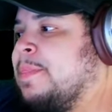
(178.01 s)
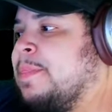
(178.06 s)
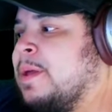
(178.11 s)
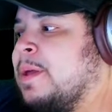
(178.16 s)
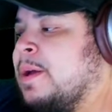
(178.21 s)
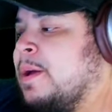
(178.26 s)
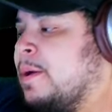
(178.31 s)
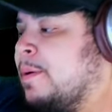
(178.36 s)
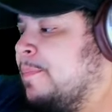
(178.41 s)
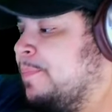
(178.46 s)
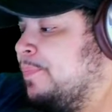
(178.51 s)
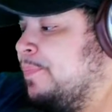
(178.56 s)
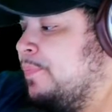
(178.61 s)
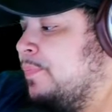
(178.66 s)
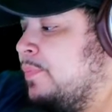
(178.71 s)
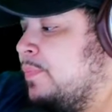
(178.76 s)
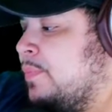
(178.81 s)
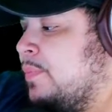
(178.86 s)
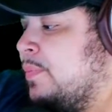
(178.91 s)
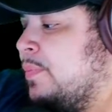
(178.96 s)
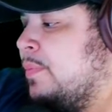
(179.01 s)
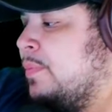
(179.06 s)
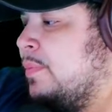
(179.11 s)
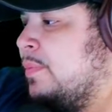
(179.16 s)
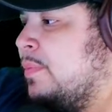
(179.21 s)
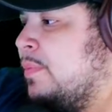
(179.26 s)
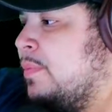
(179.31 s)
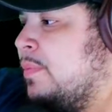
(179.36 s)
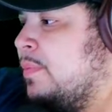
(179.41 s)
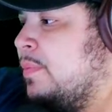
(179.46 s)
um,
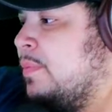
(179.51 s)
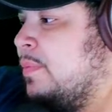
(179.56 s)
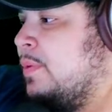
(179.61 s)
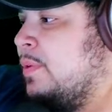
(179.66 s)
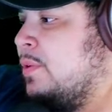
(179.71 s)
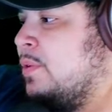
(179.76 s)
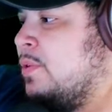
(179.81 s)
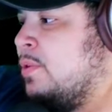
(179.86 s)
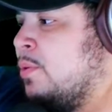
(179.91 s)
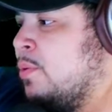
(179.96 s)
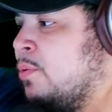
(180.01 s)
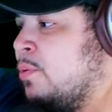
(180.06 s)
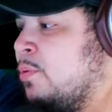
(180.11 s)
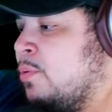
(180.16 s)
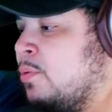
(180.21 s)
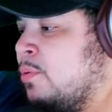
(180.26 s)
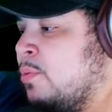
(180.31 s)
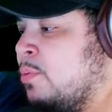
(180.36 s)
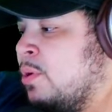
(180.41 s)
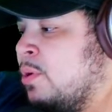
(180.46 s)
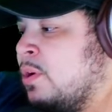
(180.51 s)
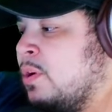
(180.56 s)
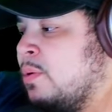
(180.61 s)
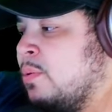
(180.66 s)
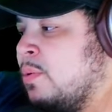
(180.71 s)
so what,